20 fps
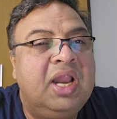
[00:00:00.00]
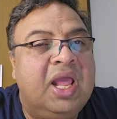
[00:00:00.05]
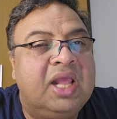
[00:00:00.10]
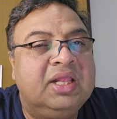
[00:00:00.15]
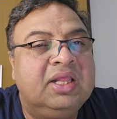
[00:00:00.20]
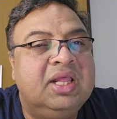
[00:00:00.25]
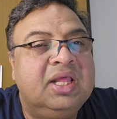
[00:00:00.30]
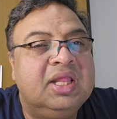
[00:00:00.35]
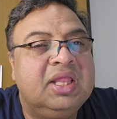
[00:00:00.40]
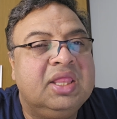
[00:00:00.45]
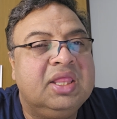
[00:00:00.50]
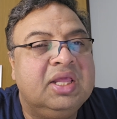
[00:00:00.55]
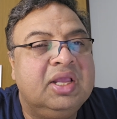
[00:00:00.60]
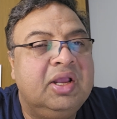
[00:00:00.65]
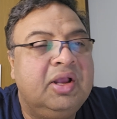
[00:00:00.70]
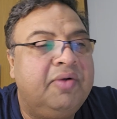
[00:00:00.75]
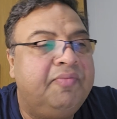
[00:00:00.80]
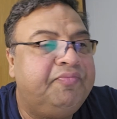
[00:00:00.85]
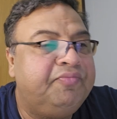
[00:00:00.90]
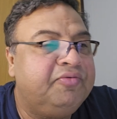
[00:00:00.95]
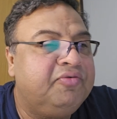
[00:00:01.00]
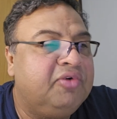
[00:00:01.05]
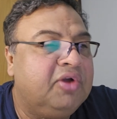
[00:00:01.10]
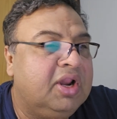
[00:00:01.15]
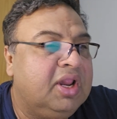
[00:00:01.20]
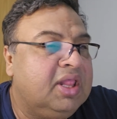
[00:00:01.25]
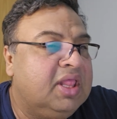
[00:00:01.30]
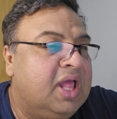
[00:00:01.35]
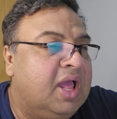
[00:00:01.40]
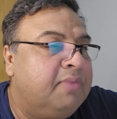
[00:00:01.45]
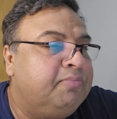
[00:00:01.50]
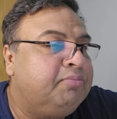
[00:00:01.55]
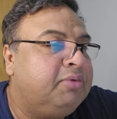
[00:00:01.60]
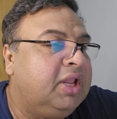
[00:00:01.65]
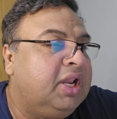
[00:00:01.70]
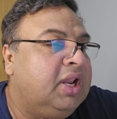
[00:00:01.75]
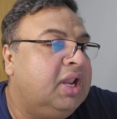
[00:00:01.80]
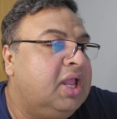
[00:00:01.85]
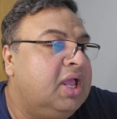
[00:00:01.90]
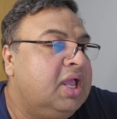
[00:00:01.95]
like this um, for
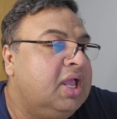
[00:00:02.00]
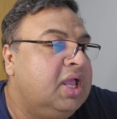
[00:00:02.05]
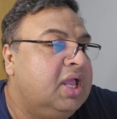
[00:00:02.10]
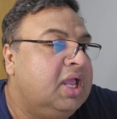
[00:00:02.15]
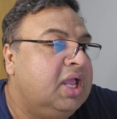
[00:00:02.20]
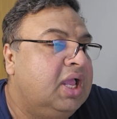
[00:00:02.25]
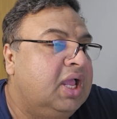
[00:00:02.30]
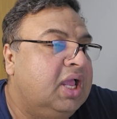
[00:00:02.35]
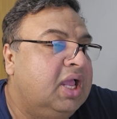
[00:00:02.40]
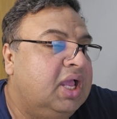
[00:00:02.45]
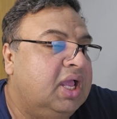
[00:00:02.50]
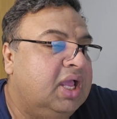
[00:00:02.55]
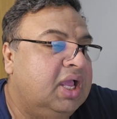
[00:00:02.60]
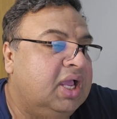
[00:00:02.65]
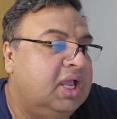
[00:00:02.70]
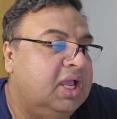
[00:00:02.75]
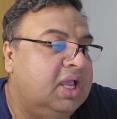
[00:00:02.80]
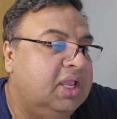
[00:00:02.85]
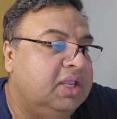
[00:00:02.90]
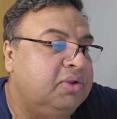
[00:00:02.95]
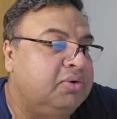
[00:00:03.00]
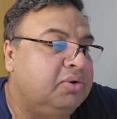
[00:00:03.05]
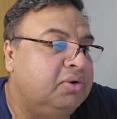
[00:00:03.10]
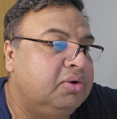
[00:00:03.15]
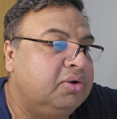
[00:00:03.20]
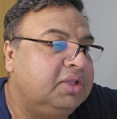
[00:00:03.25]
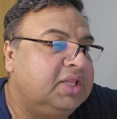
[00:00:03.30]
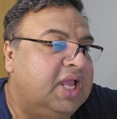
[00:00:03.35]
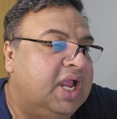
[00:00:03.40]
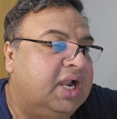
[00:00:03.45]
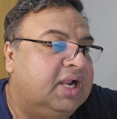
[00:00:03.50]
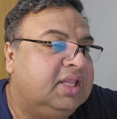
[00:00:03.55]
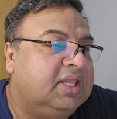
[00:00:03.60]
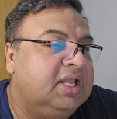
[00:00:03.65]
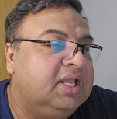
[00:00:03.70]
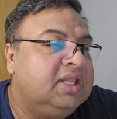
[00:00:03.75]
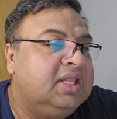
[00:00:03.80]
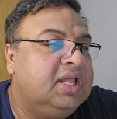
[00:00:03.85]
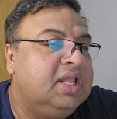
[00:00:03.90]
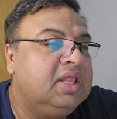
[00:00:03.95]
example uh, you know
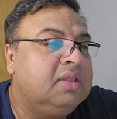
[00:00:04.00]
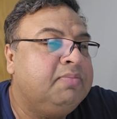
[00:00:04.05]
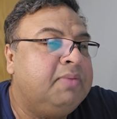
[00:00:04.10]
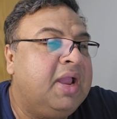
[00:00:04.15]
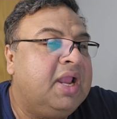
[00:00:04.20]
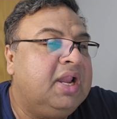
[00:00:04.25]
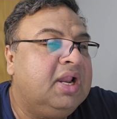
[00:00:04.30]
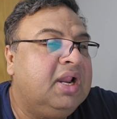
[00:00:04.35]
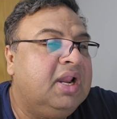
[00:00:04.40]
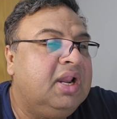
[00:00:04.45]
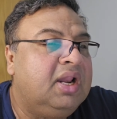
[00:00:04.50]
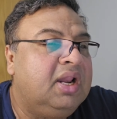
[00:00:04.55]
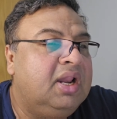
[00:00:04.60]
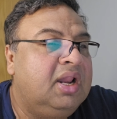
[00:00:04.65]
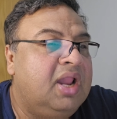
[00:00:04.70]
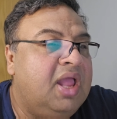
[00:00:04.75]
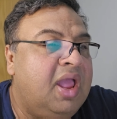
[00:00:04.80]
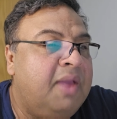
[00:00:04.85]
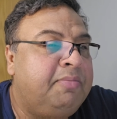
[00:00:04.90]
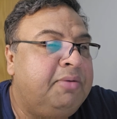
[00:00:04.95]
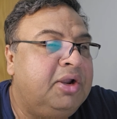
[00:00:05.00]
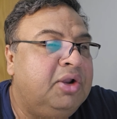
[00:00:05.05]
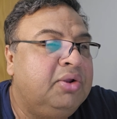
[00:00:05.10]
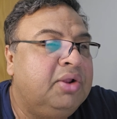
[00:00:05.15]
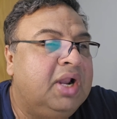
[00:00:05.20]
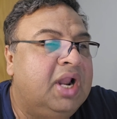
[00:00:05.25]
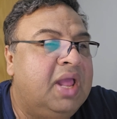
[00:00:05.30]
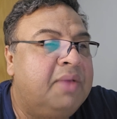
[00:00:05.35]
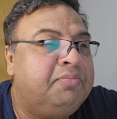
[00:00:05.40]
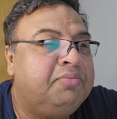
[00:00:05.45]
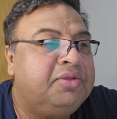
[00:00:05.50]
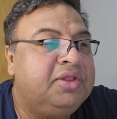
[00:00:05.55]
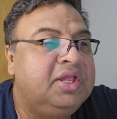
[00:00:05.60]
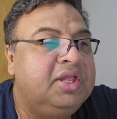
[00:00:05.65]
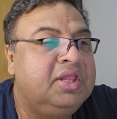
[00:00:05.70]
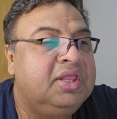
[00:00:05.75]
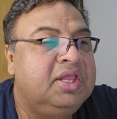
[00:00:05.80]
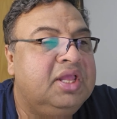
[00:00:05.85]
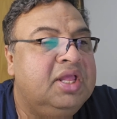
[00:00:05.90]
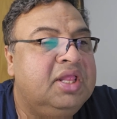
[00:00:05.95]
that the, the, spinal epidural
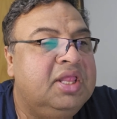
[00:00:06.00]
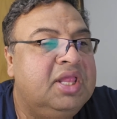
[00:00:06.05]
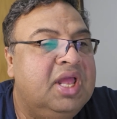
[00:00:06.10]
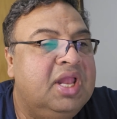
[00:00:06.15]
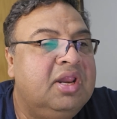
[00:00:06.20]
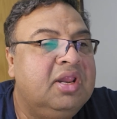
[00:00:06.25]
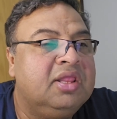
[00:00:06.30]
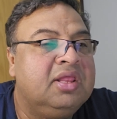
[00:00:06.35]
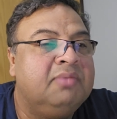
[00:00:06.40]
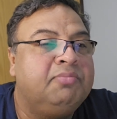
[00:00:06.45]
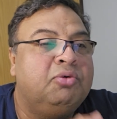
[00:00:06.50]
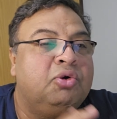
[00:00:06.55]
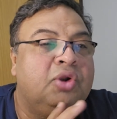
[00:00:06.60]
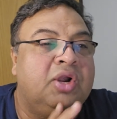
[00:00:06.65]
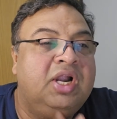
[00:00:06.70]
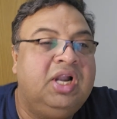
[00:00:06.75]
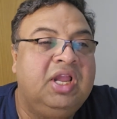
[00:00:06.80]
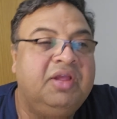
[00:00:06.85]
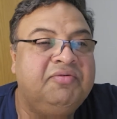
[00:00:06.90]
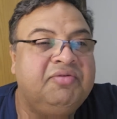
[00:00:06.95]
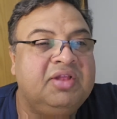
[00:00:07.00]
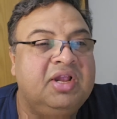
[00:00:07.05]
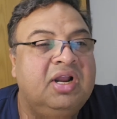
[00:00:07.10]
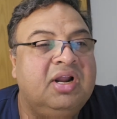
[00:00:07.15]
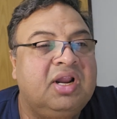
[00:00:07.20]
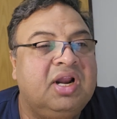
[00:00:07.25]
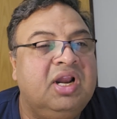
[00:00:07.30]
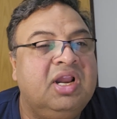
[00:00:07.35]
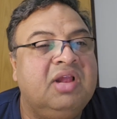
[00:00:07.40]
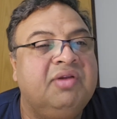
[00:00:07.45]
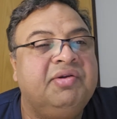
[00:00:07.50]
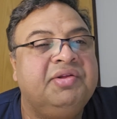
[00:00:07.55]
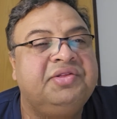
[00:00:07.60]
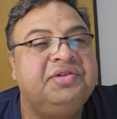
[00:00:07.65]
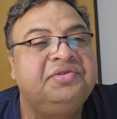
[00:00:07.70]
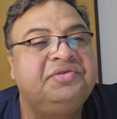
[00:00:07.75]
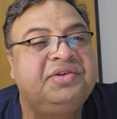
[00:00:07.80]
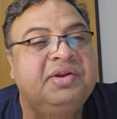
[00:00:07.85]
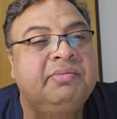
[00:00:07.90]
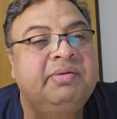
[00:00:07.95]
abscess is an suppurative central
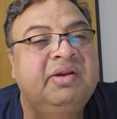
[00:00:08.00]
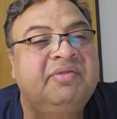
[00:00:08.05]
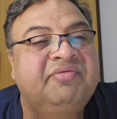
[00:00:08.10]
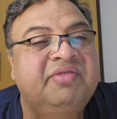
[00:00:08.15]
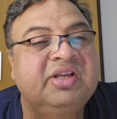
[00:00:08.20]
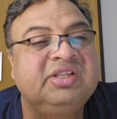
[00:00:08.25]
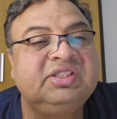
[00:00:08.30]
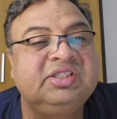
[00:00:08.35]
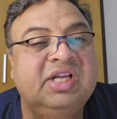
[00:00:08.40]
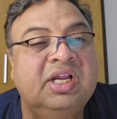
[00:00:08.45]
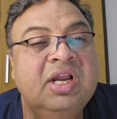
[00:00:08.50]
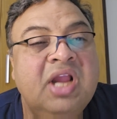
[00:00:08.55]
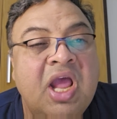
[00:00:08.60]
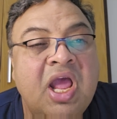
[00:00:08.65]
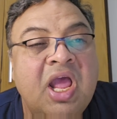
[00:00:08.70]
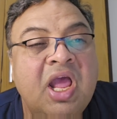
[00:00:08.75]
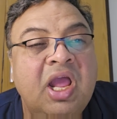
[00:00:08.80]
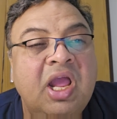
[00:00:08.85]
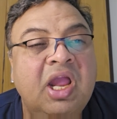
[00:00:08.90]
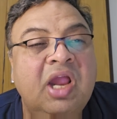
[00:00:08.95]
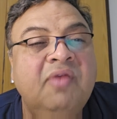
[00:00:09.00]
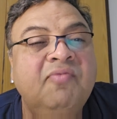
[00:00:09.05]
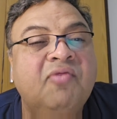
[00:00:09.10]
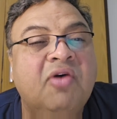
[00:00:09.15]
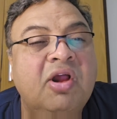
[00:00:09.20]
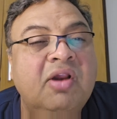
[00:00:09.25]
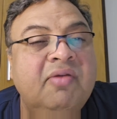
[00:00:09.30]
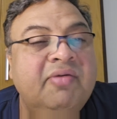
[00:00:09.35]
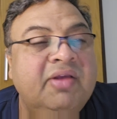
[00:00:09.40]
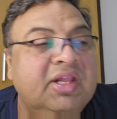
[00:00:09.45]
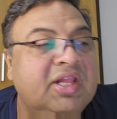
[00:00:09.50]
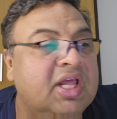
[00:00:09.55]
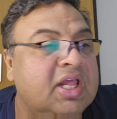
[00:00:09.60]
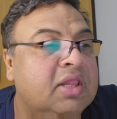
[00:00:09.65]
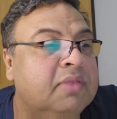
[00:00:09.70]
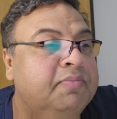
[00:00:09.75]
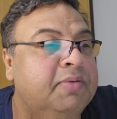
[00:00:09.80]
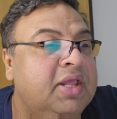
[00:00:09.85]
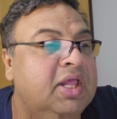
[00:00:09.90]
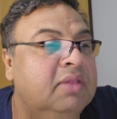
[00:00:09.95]
nervous system infection involving
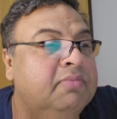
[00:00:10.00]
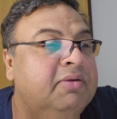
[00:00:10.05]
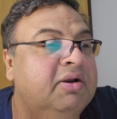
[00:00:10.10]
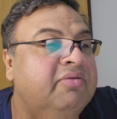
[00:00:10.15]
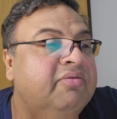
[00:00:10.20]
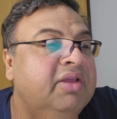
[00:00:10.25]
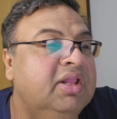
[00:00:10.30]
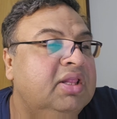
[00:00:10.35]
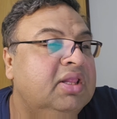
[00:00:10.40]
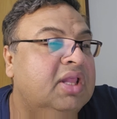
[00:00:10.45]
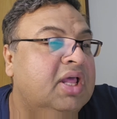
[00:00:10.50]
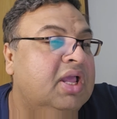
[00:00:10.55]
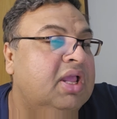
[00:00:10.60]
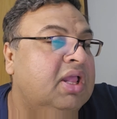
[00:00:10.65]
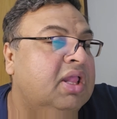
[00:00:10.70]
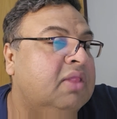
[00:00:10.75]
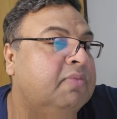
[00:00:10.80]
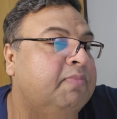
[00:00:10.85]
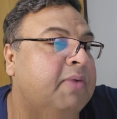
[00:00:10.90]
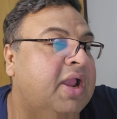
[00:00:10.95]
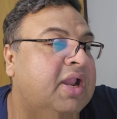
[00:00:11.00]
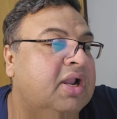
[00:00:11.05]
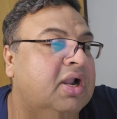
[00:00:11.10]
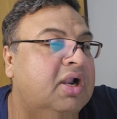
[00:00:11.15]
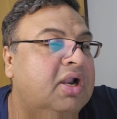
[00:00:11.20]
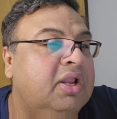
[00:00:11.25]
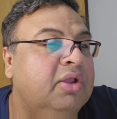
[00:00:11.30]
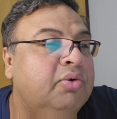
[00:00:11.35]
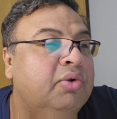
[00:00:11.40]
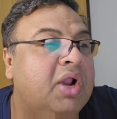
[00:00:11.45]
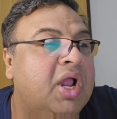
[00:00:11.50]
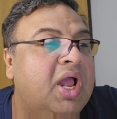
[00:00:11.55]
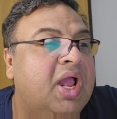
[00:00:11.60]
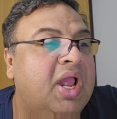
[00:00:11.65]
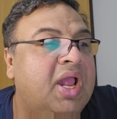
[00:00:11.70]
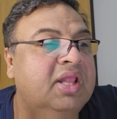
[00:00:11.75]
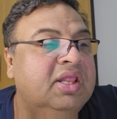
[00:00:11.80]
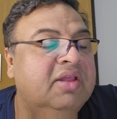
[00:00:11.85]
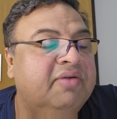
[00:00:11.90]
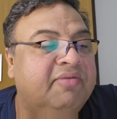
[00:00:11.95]
the space between the spinal
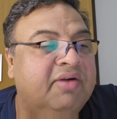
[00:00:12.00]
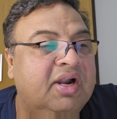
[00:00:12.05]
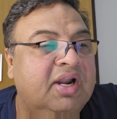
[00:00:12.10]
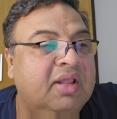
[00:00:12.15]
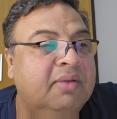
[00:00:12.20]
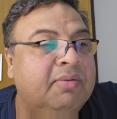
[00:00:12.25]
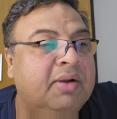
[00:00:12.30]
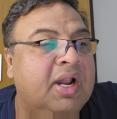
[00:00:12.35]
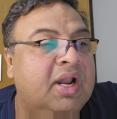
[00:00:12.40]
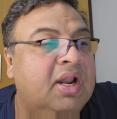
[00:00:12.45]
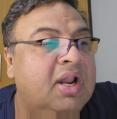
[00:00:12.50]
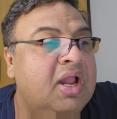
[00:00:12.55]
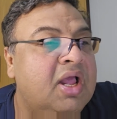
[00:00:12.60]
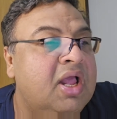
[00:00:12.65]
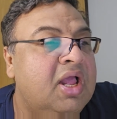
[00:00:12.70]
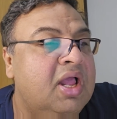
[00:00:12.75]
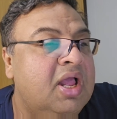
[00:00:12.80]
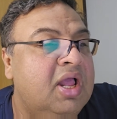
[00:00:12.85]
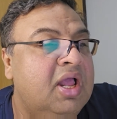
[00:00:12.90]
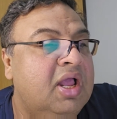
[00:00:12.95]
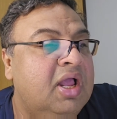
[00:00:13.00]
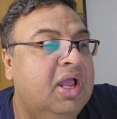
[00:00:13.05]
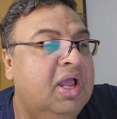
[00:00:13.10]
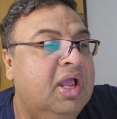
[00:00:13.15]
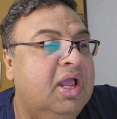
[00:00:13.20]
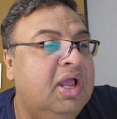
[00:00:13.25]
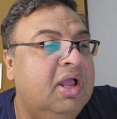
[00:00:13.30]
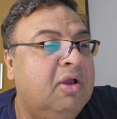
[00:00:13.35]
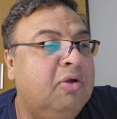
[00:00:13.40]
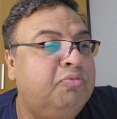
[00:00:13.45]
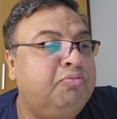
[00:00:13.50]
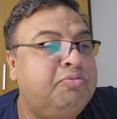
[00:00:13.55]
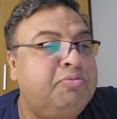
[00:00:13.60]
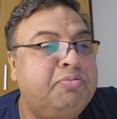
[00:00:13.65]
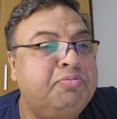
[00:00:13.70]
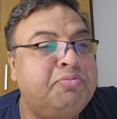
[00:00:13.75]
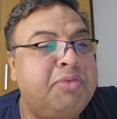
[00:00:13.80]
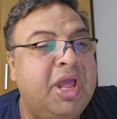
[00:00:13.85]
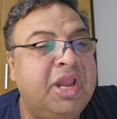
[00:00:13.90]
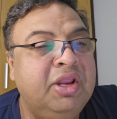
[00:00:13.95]
dura and the vertebral uh,
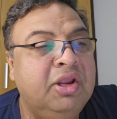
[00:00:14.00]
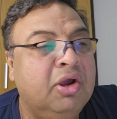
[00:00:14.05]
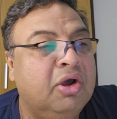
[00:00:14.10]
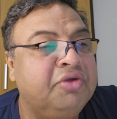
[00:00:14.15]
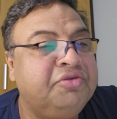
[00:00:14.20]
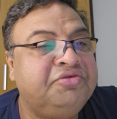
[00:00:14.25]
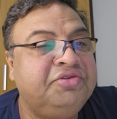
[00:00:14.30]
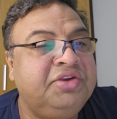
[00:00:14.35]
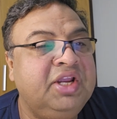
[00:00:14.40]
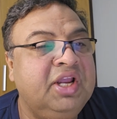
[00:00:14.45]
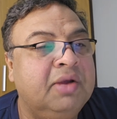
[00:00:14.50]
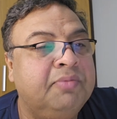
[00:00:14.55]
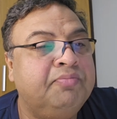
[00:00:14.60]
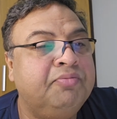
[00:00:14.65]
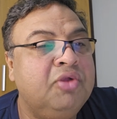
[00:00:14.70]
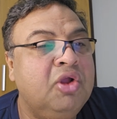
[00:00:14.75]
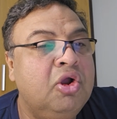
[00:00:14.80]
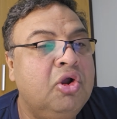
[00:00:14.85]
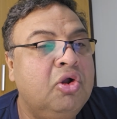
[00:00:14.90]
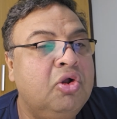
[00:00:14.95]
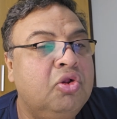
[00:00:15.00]
periosteum.